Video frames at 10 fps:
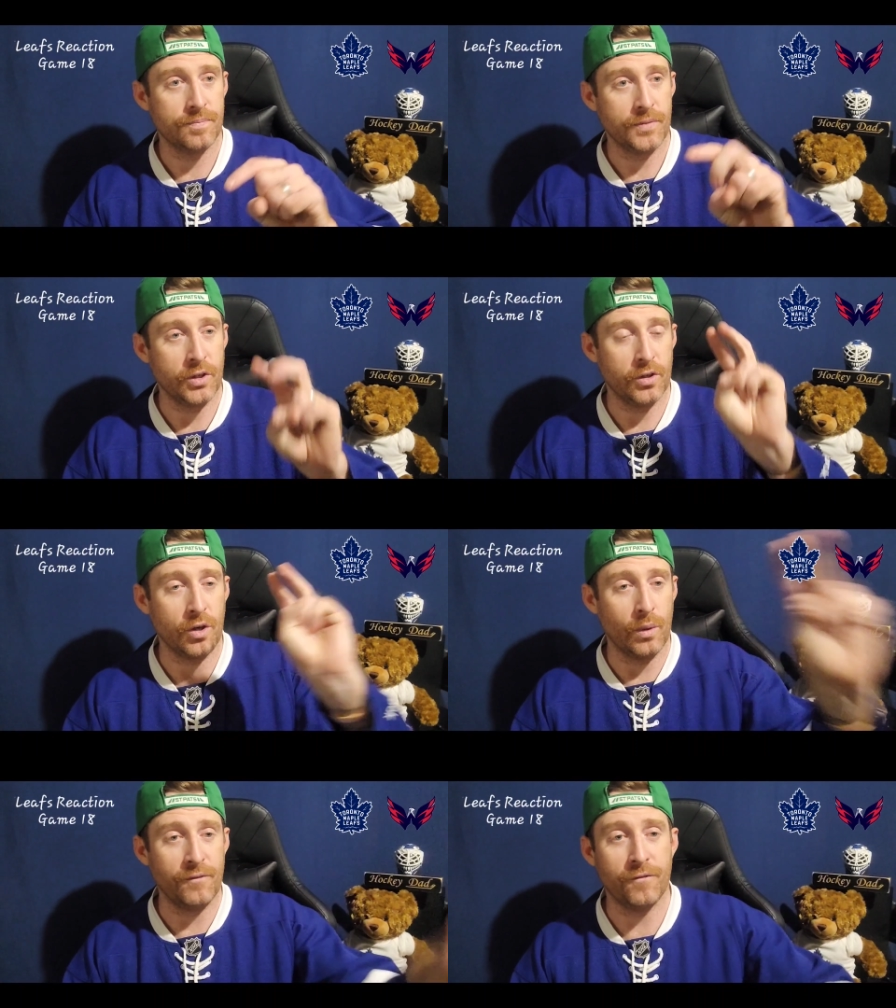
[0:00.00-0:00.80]
You're
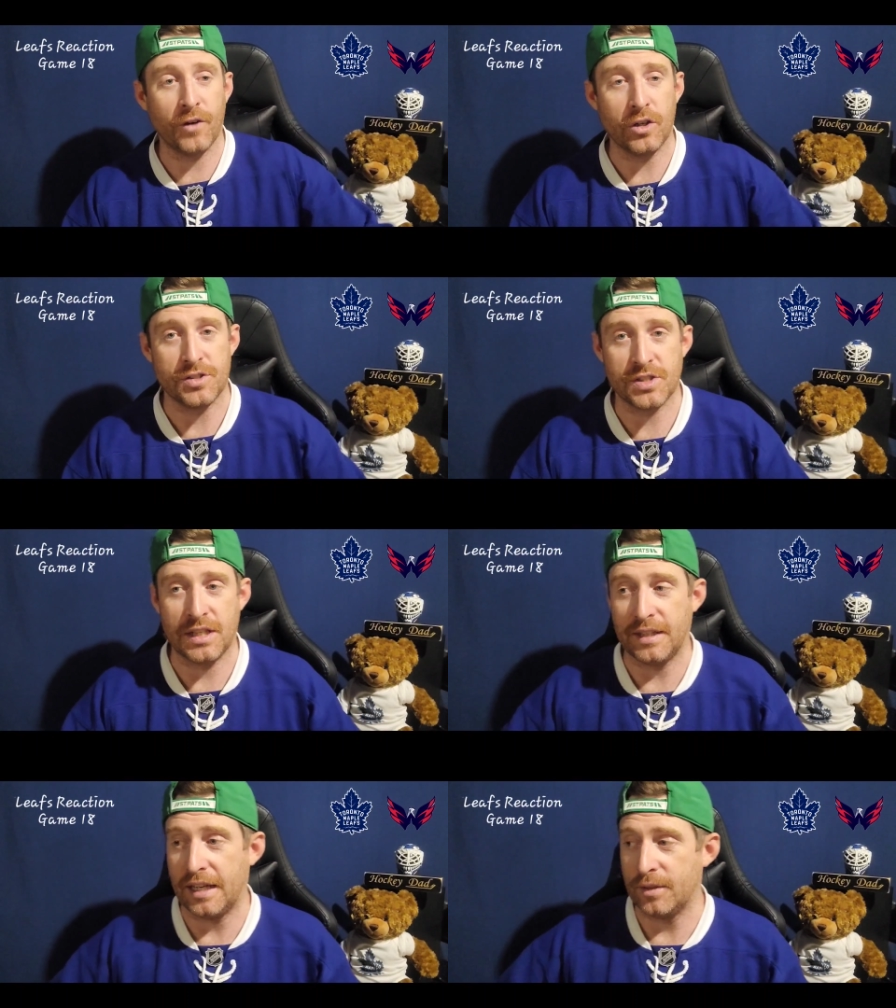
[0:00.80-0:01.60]
going first,
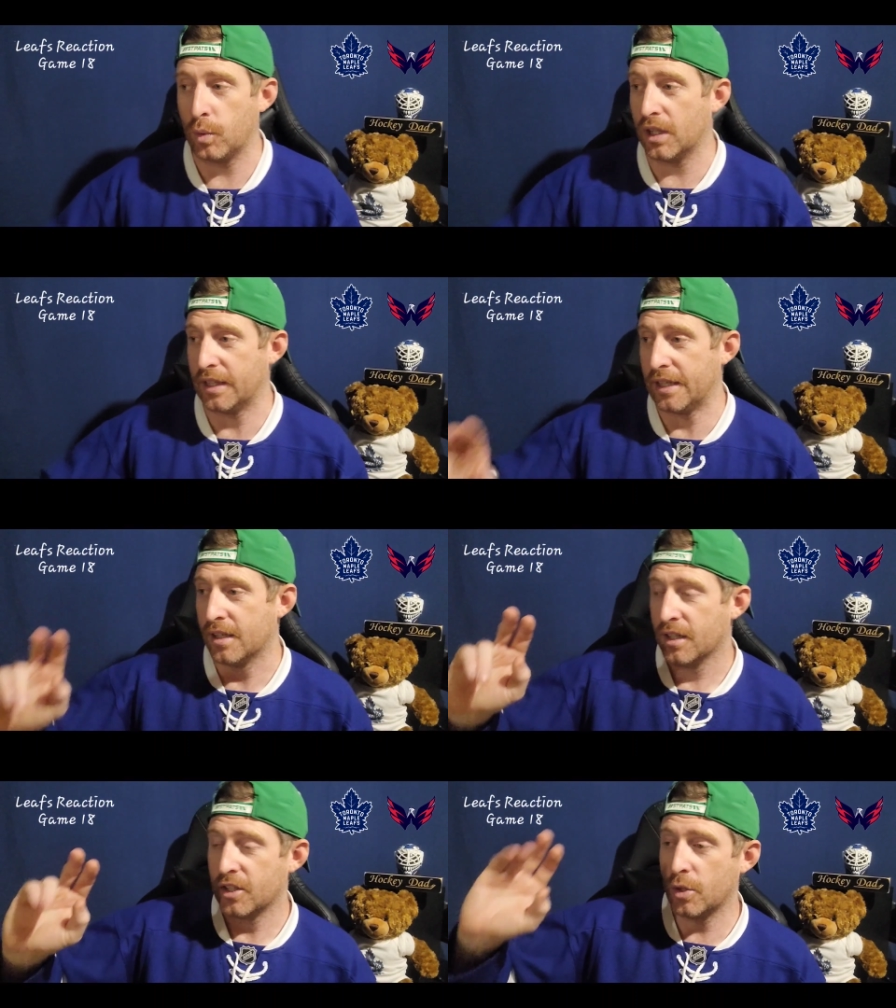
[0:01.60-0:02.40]
and then Willie,
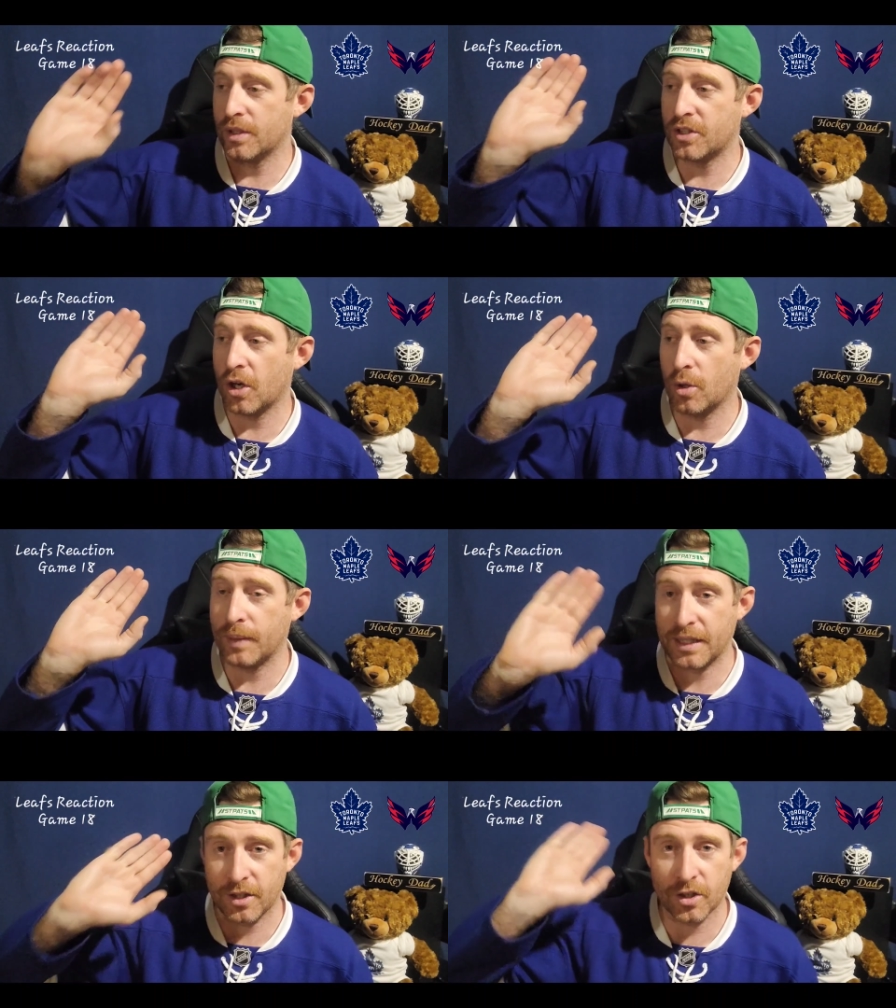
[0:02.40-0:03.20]
you and
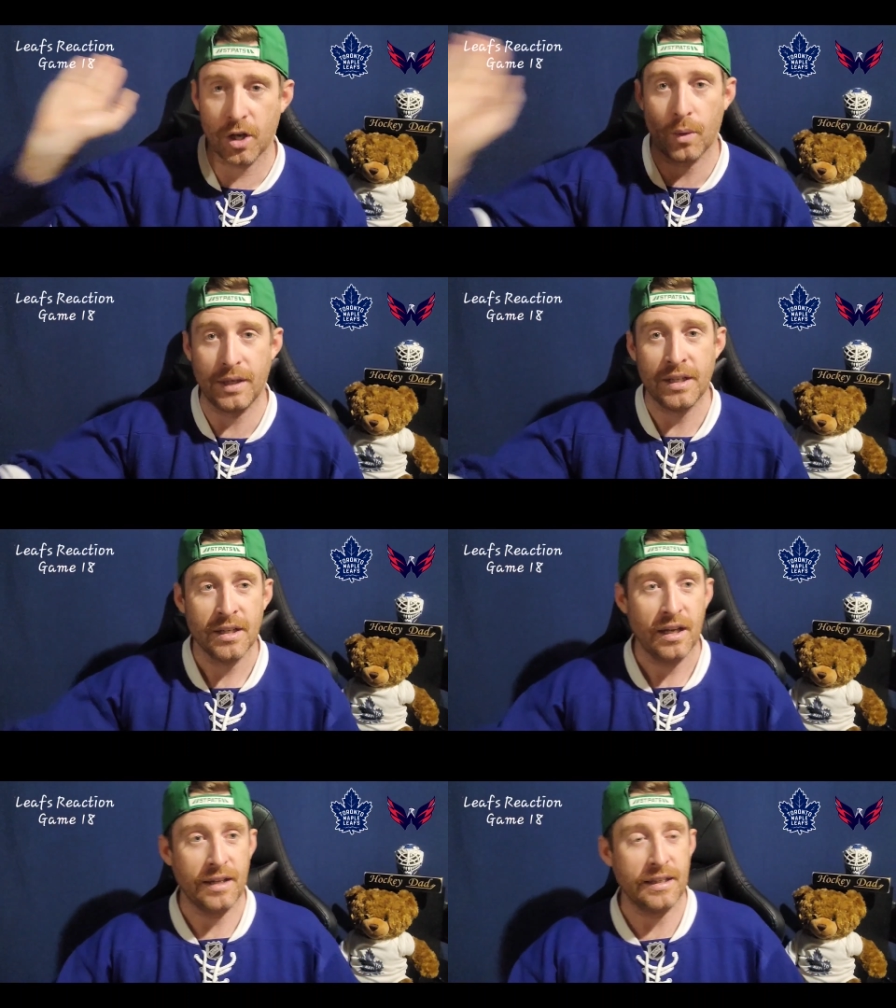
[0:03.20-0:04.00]
Domi, you're going
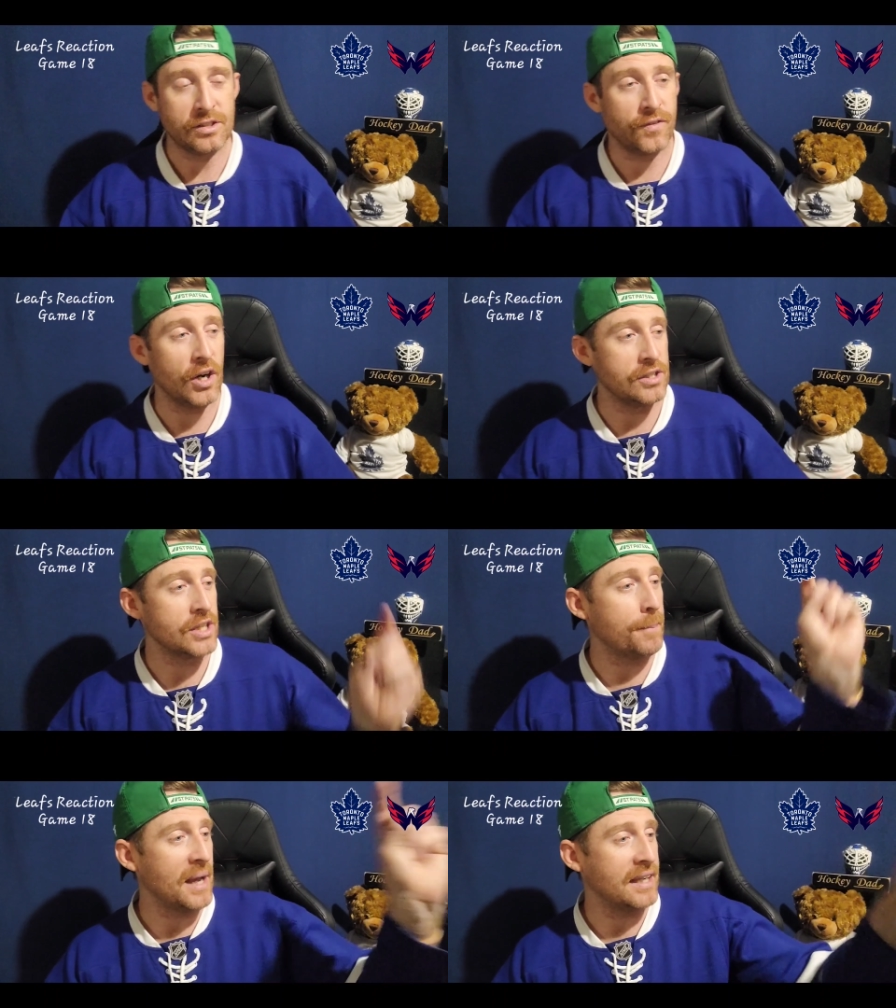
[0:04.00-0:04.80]
and then Tavares
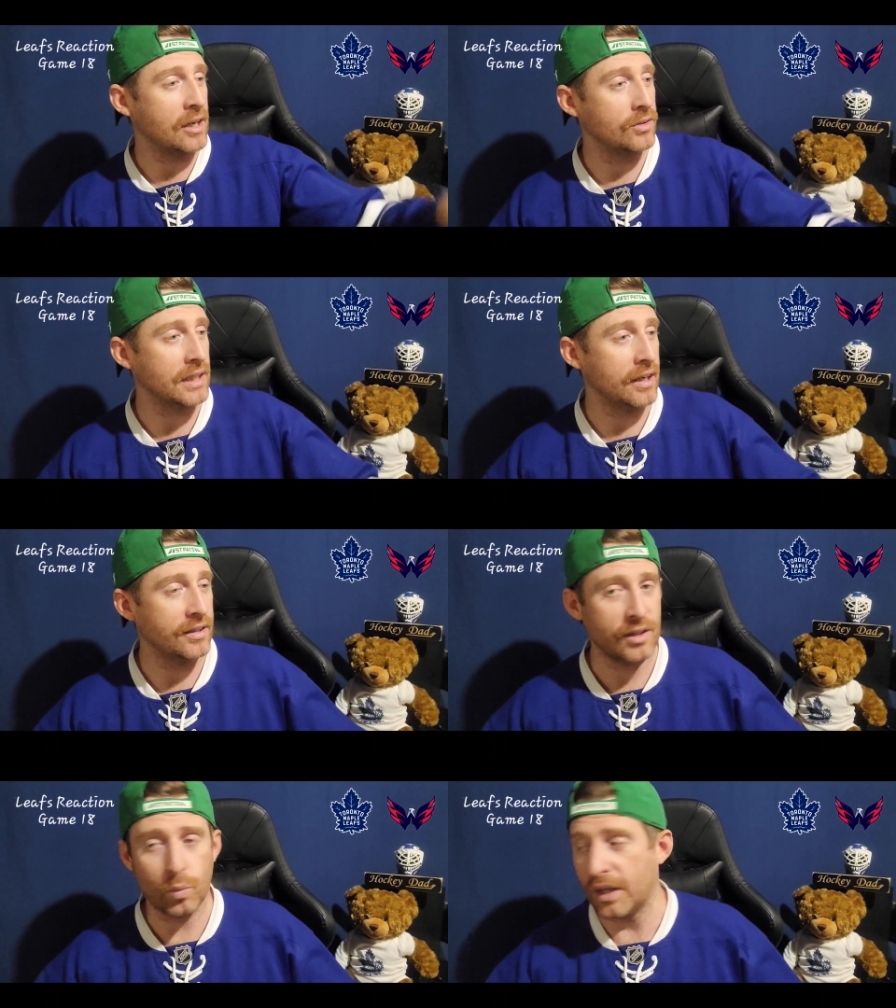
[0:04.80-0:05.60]
get back out there,
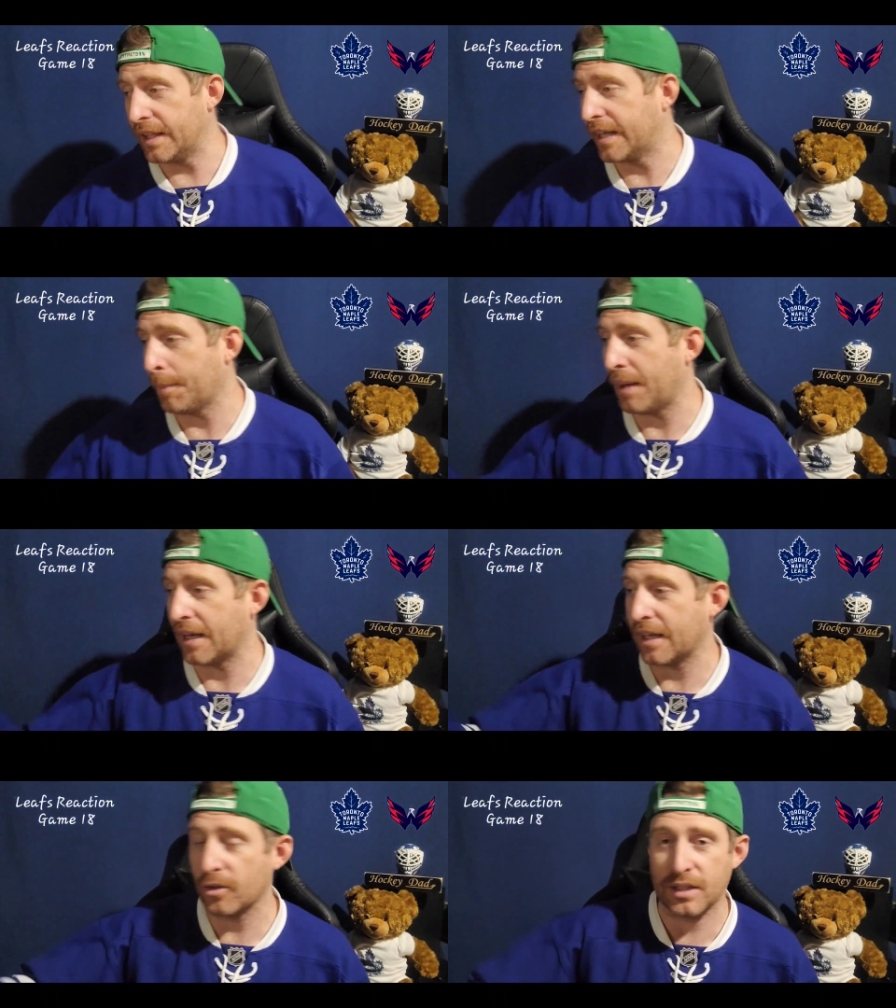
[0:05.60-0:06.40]
and then Willie get
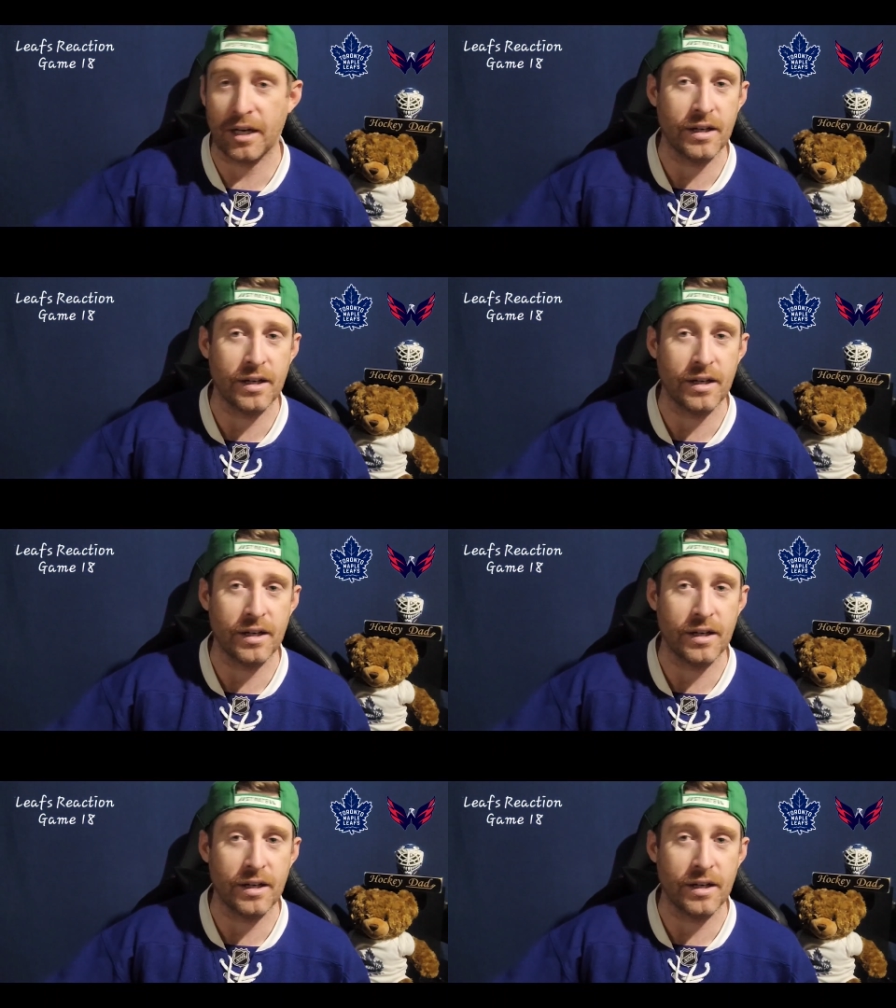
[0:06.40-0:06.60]
back out there.